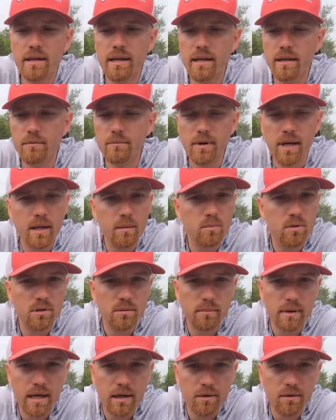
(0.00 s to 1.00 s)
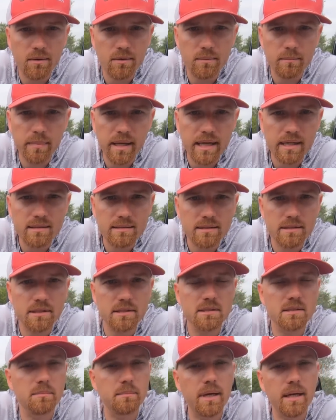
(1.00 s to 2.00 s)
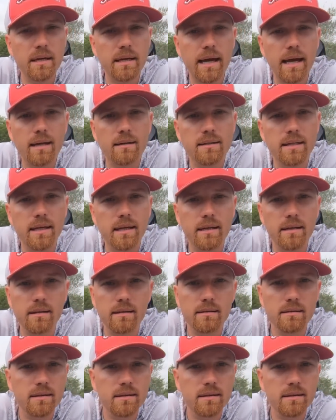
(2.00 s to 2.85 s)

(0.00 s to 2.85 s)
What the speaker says: and ramble about baits just to make content.